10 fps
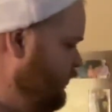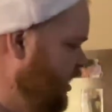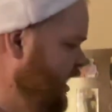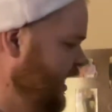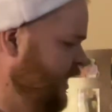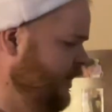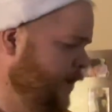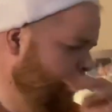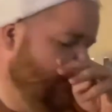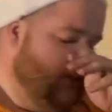and
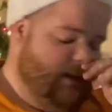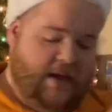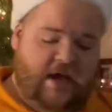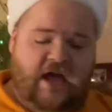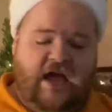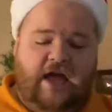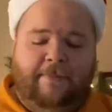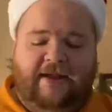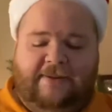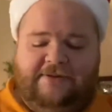
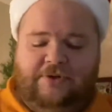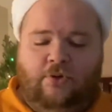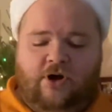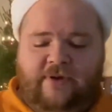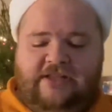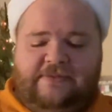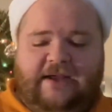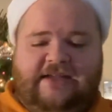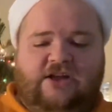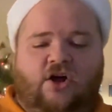picked up some new ornaments
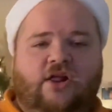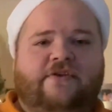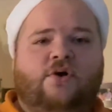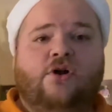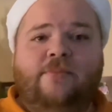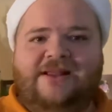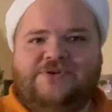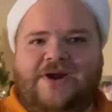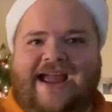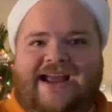because all of their ornaments
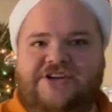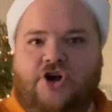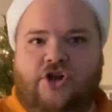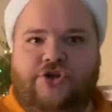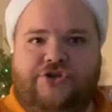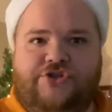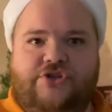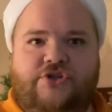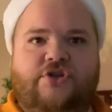are $8.